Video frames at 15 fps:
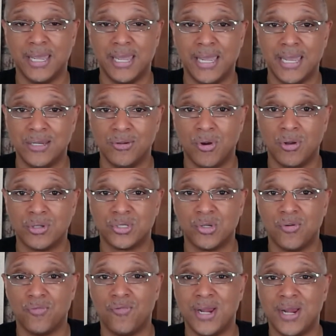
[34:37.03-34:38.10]
And
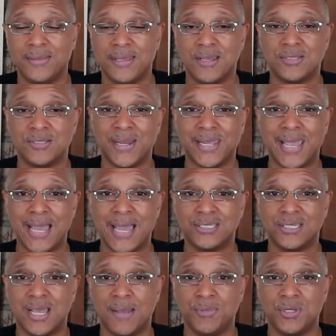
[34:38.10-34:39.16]
also, right there is my
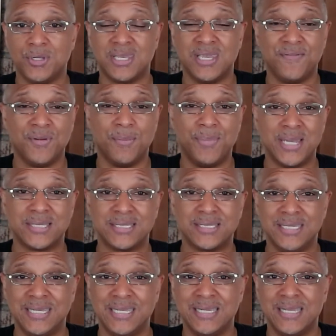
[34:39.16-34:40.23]
Cash App. You could give your best
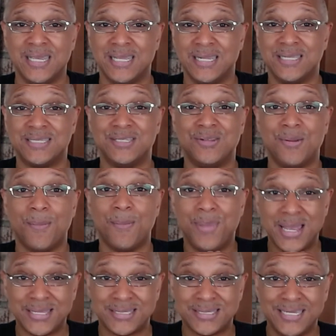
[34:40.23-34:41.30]
seed. Listen, the
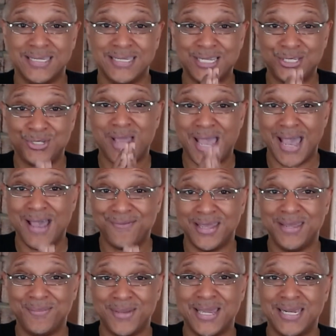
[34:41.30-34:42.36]
best seed that you have,
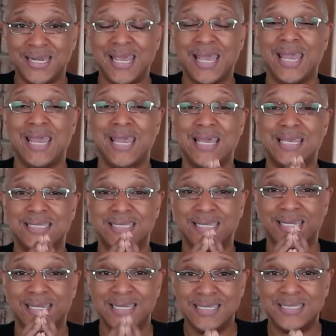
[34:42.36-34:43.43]
amen, is
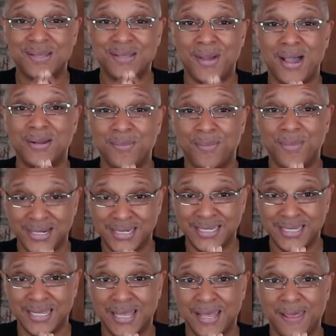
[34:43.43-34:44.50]
the least amount of
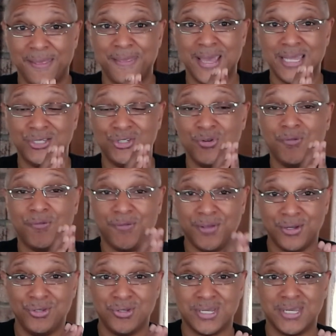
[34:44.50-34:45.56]
money that you
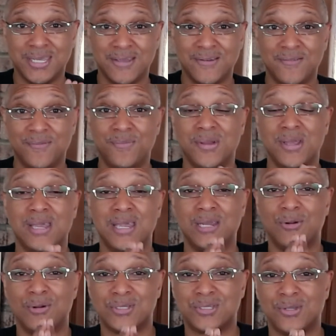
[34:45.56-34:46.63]
feel you could give
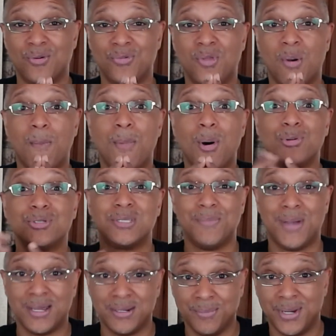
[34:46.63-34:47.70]
and also the most
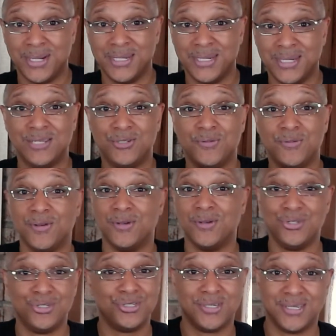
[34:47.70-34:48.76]
amount of money that you feel
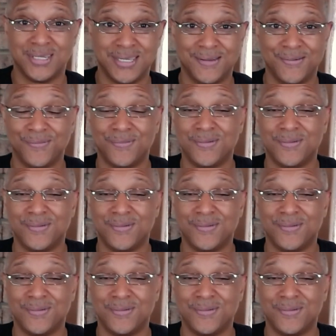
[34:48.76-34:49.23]
you shouldn't give.